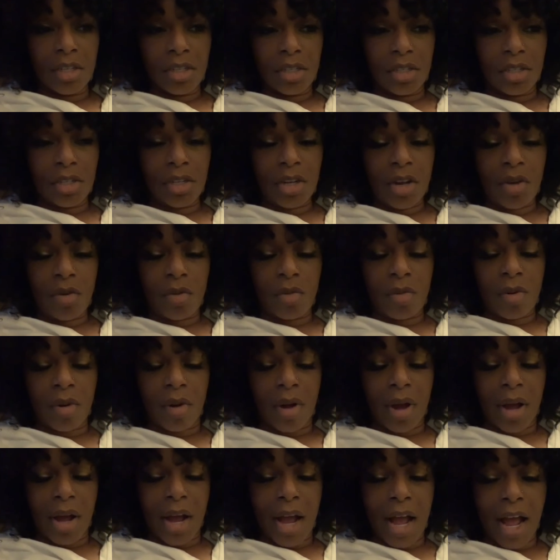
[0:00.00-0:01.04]
you know
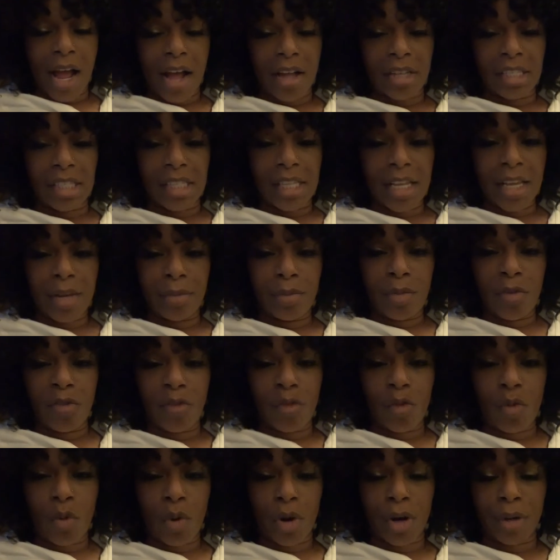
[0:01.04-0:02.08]
how I said
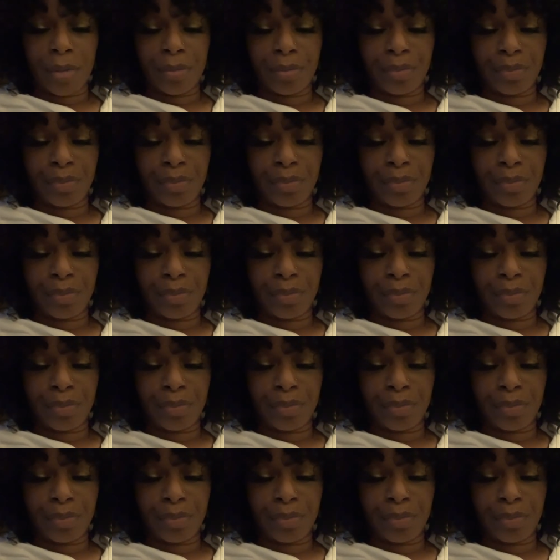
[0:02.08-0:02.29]
before,